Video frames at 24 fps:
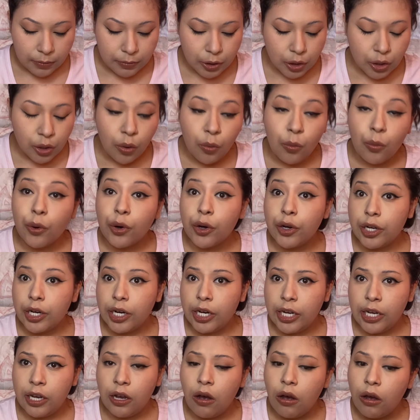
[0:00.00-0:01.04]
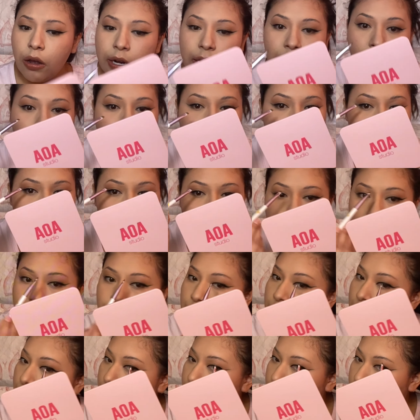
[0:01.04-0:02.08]
I'm still working on how to
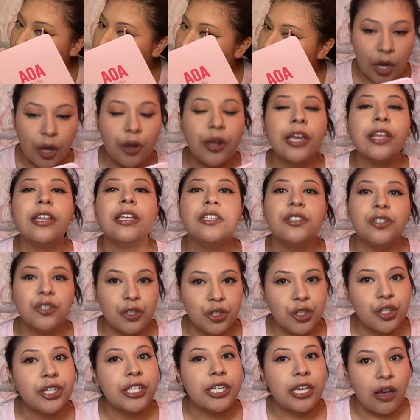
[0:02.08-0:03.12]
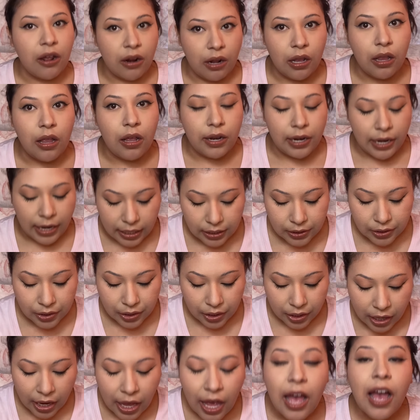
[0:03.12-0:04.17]
use it. Okay, these are turning out a lot
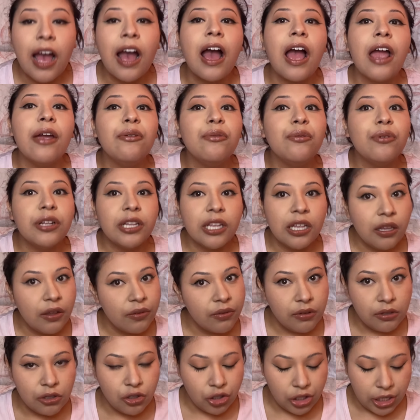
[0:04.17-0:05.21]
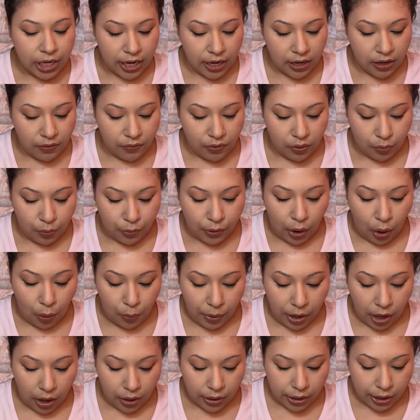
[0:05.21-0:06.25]
nicer. I really love the shade of the brow
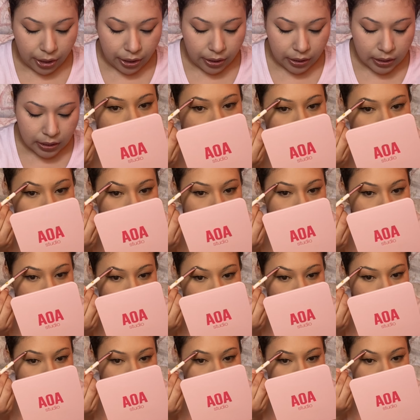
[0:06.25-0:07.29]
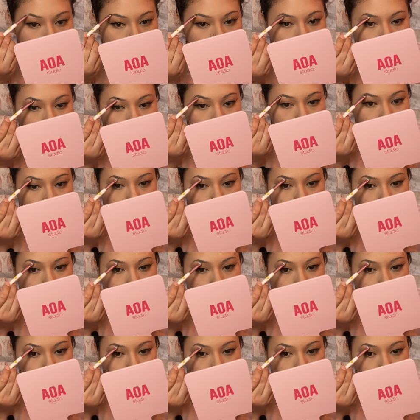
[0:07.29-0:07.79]
powder, and it's really easy to